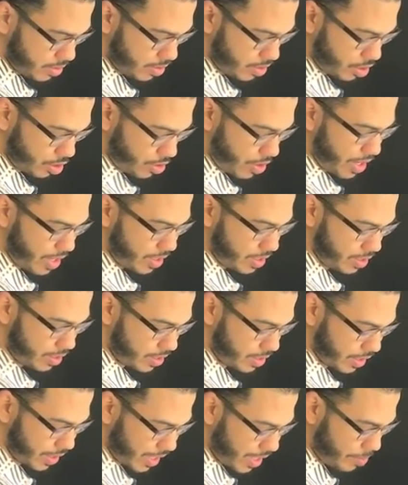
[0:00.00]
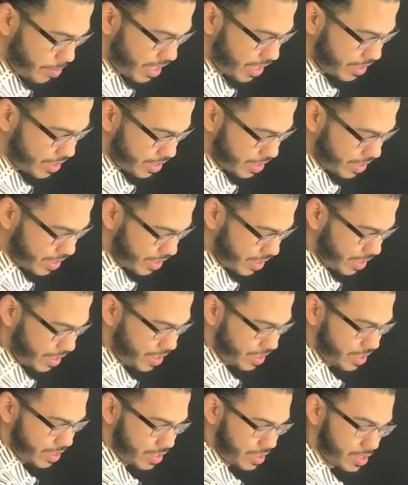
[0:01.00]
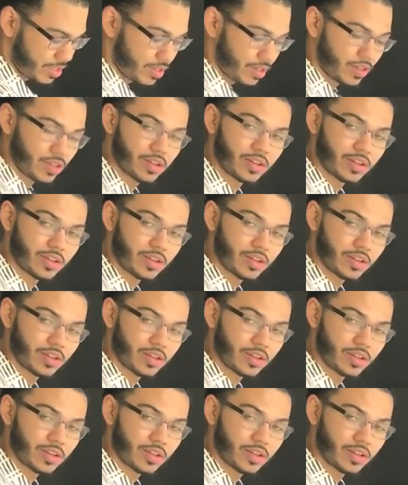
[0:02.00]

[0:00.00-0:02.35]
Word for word: the credit limit is.